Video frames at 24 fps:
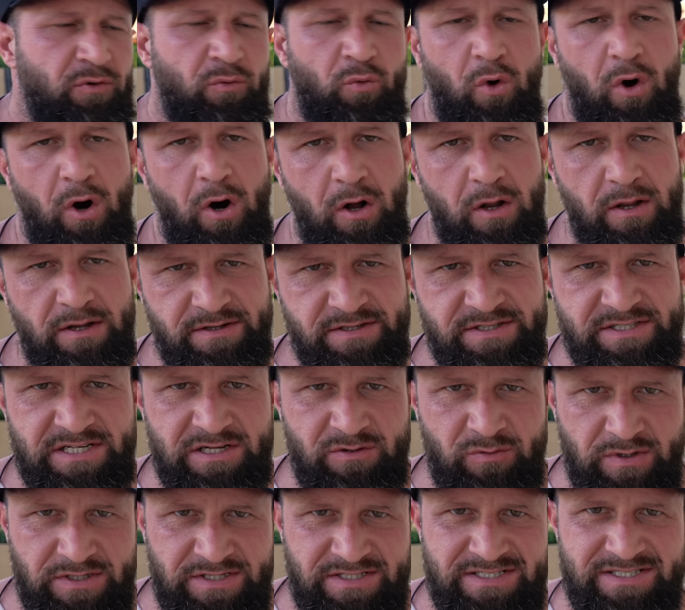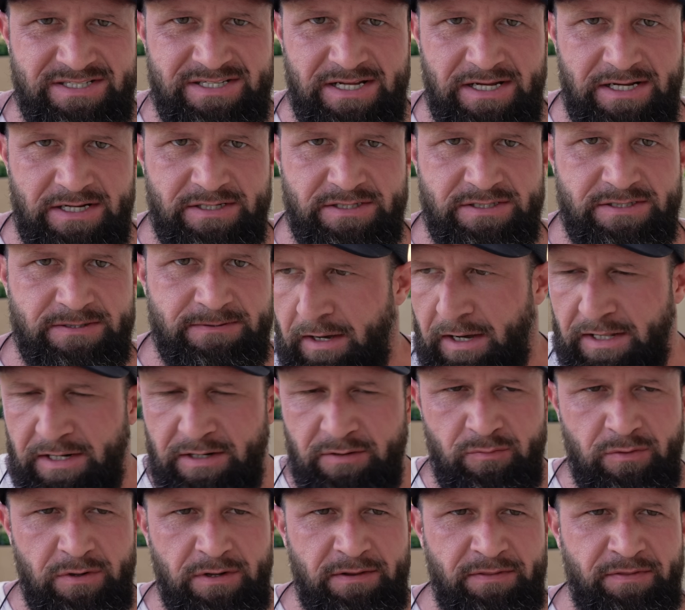wall and see what sticks. I didn't
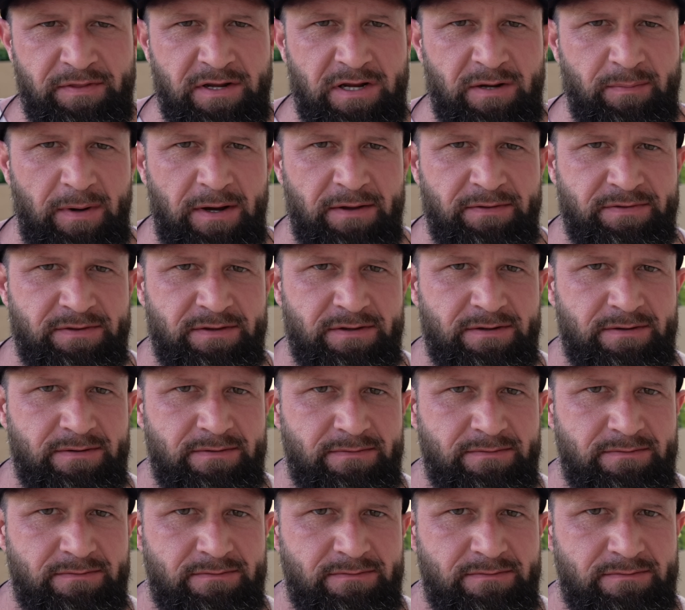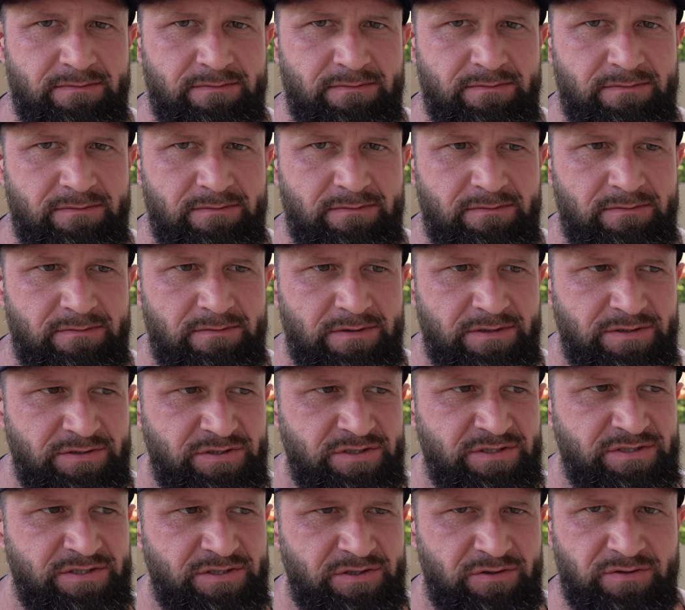really think about the
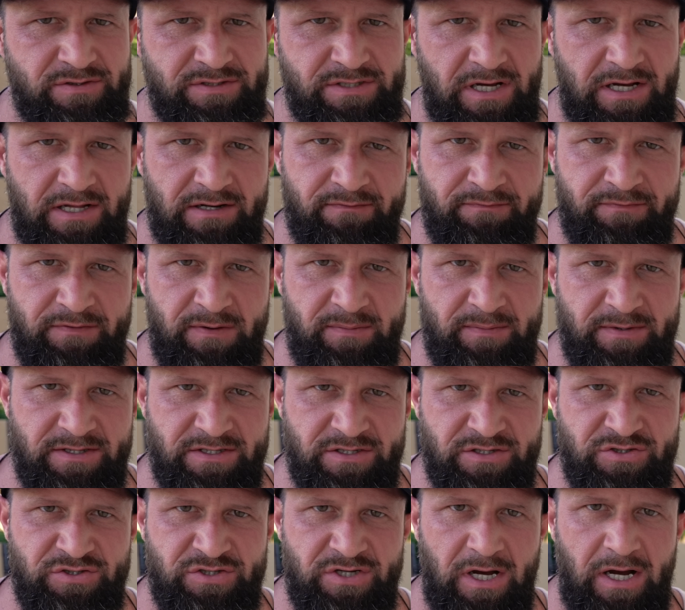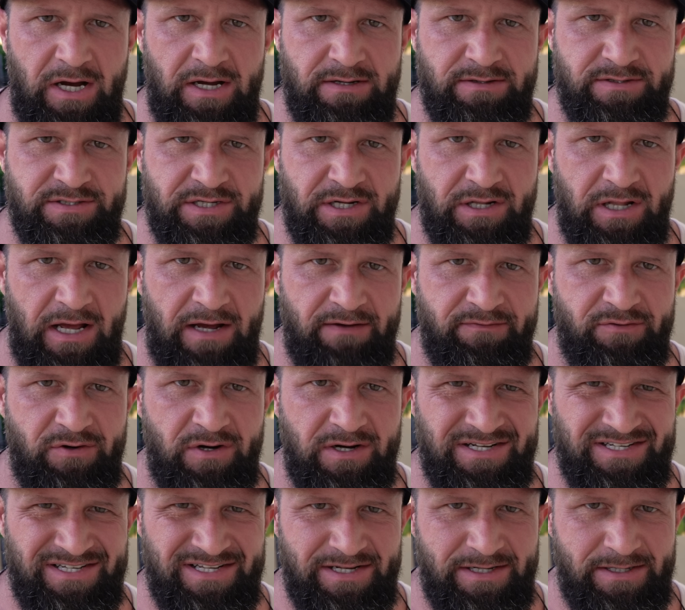logistical side of filming this shot until after I
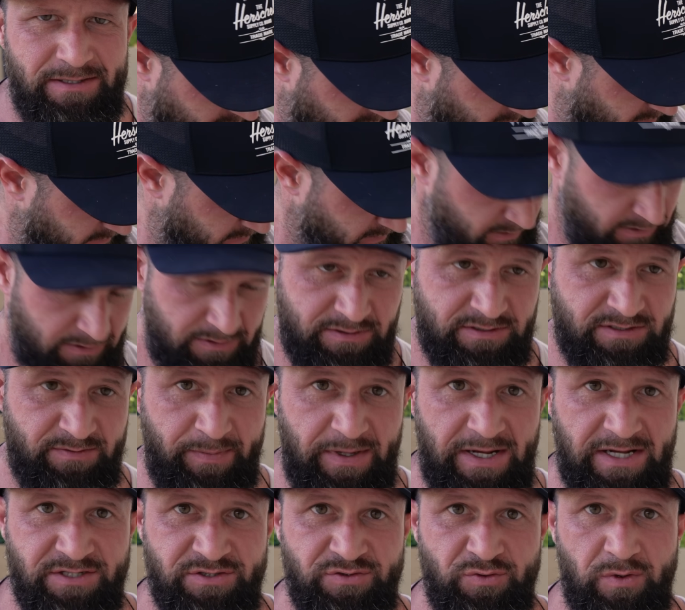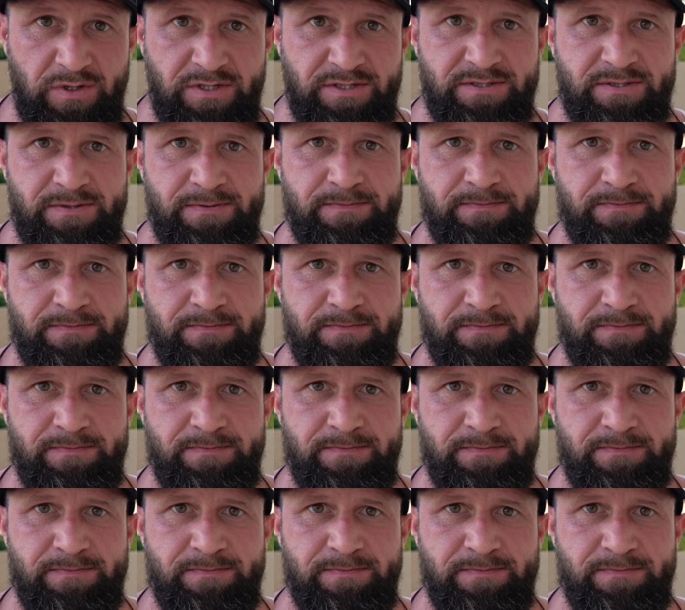did it. It was a bad choice.